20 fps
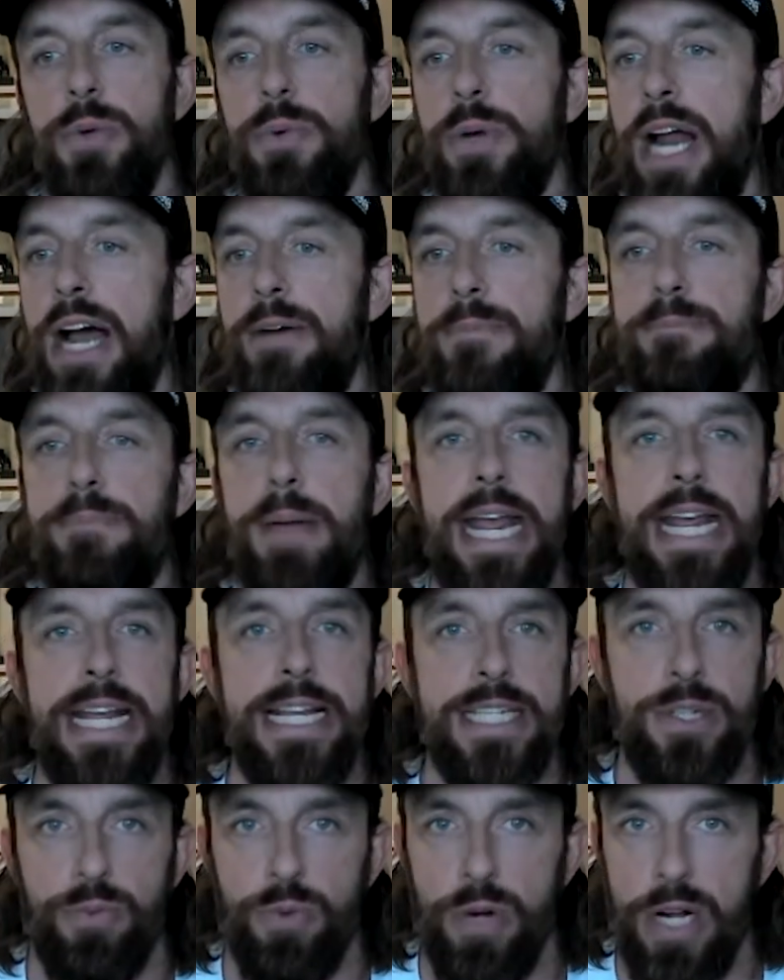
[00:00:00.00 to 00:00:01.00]
You would have
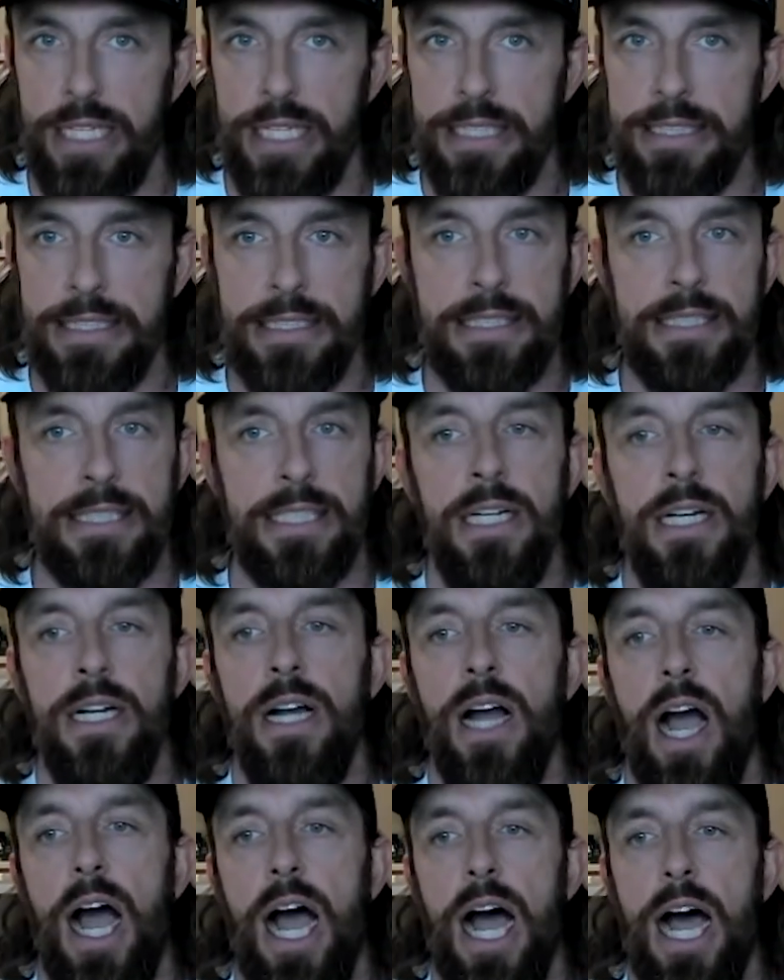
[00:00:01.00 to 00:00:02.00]
pace runs.
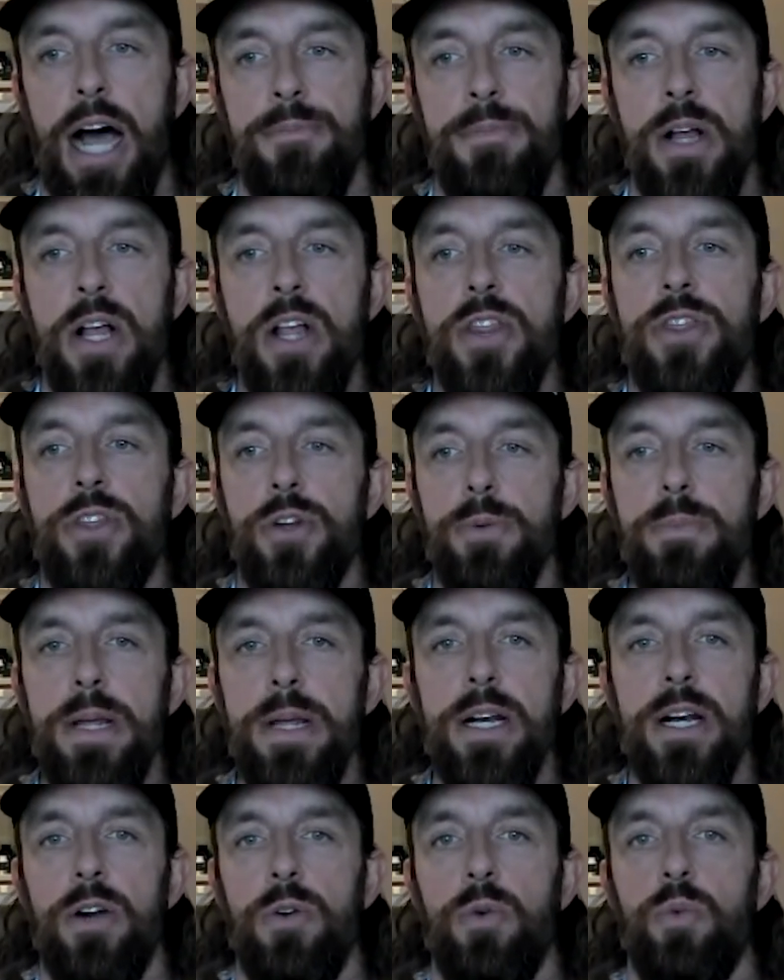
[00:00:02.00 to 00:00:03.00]
There'd be
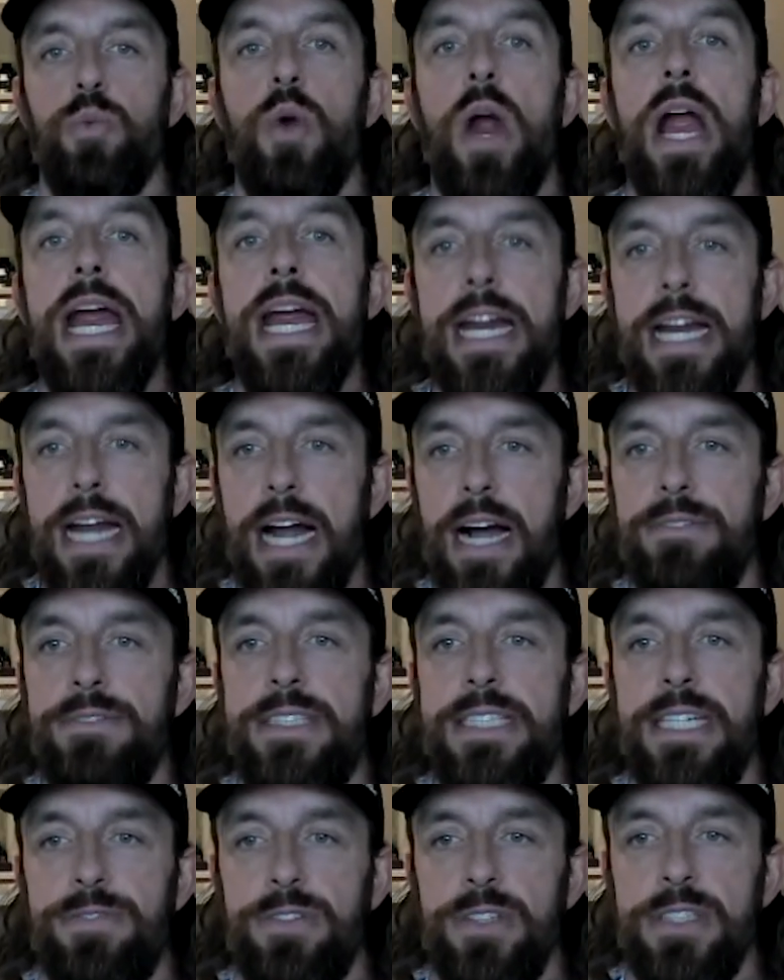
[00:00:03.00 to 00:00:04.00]
an array of
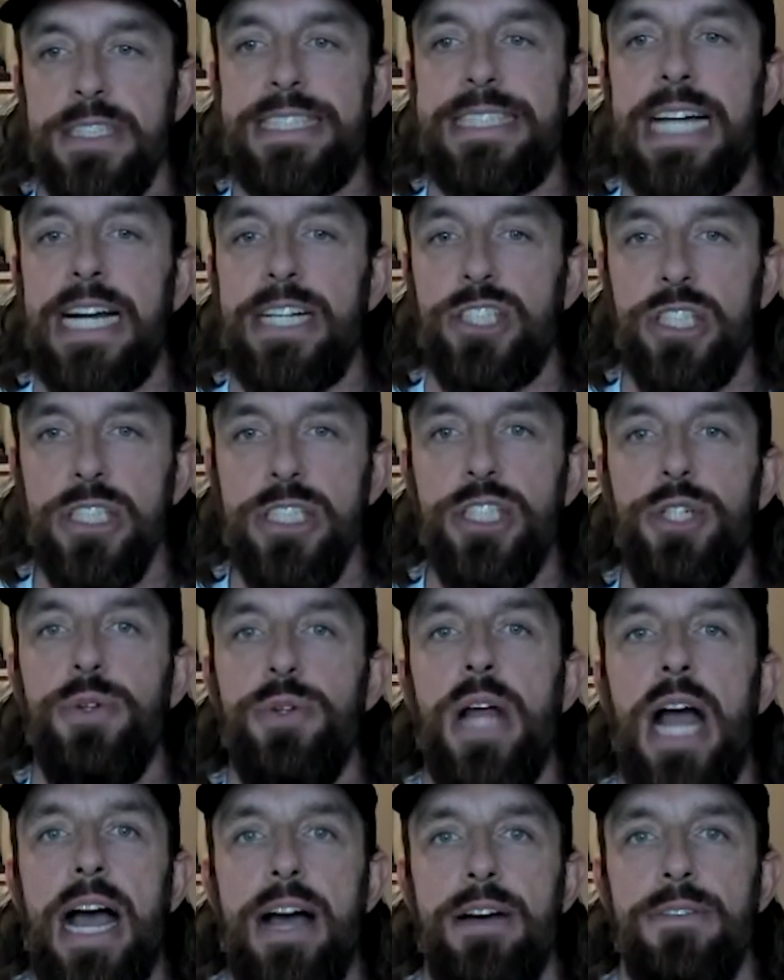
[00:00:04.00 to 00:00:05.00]
different sessions you'd
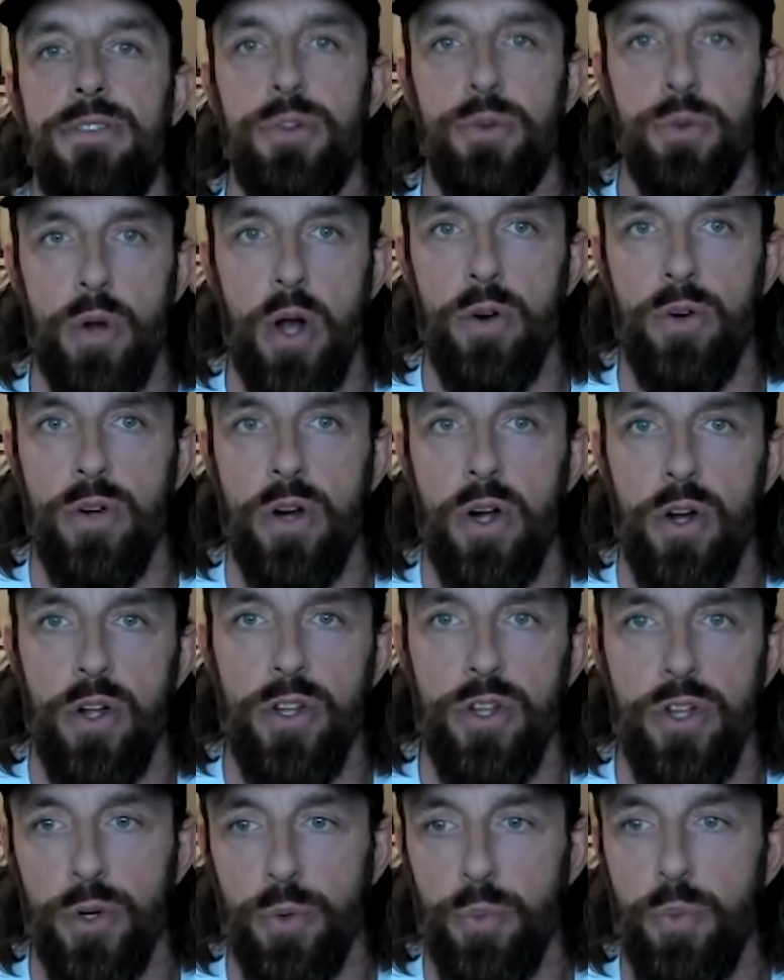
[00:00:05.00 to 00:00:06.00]
have throughout
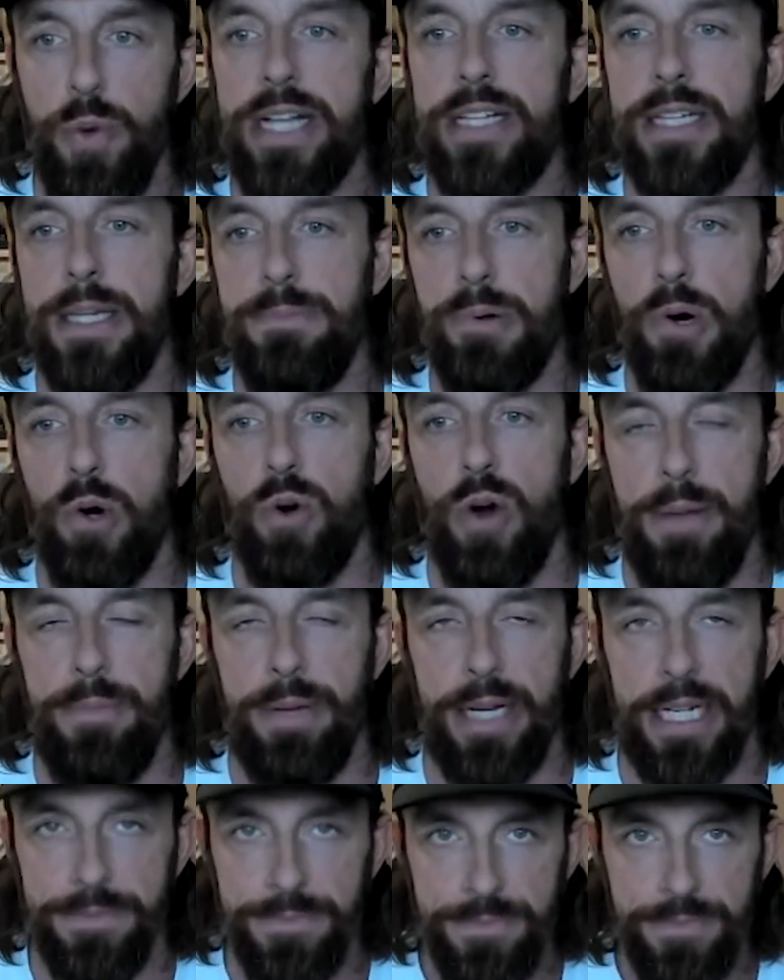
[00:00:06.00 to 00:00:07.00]
your weekly
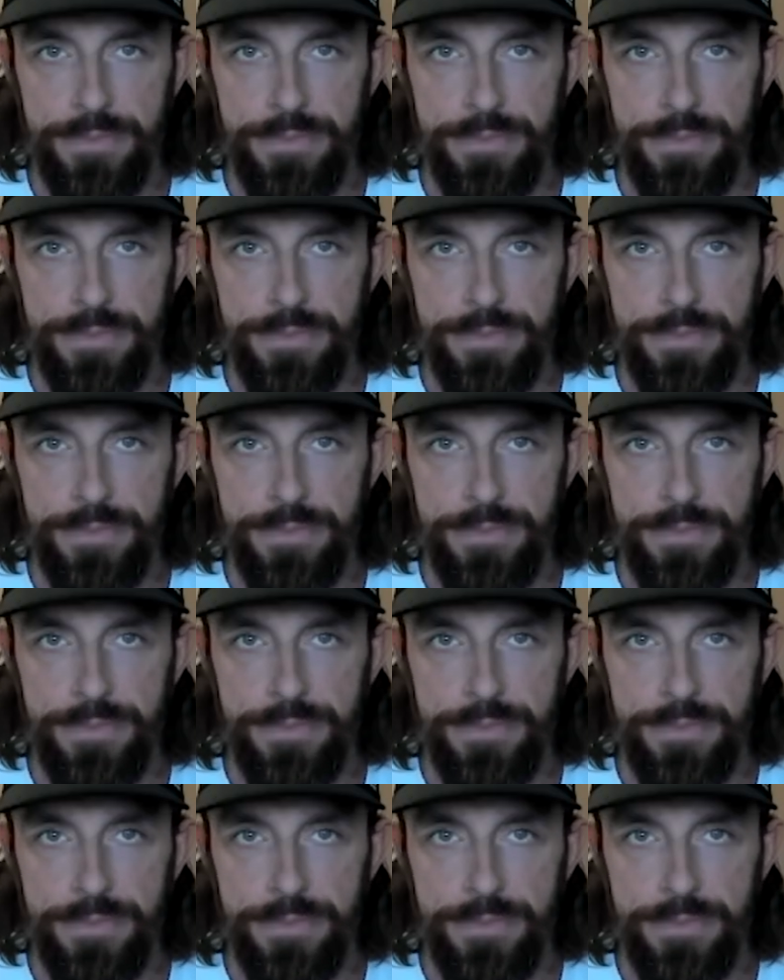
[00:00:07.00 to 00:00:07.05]
programming.